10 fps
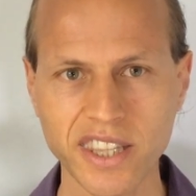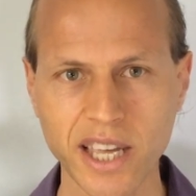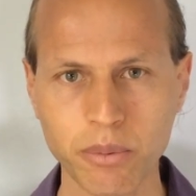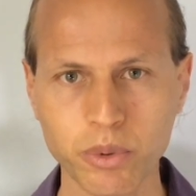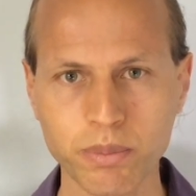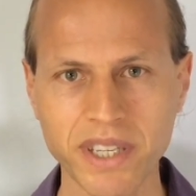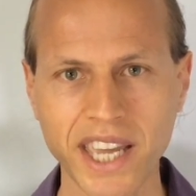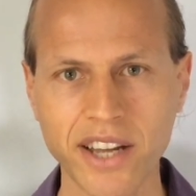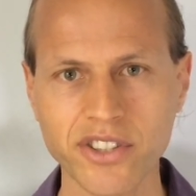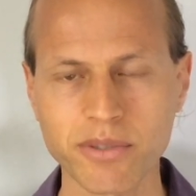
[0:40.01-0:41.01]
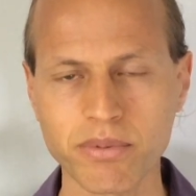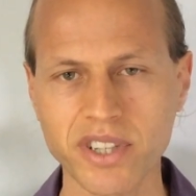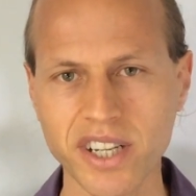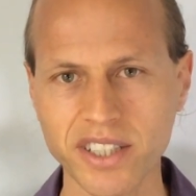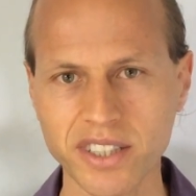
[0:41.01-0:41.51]
that will be
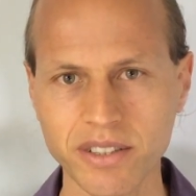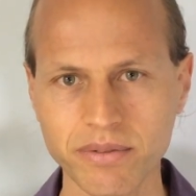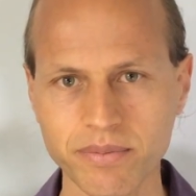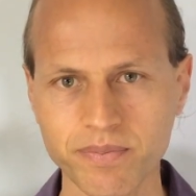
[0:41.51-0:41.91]
counterproductive.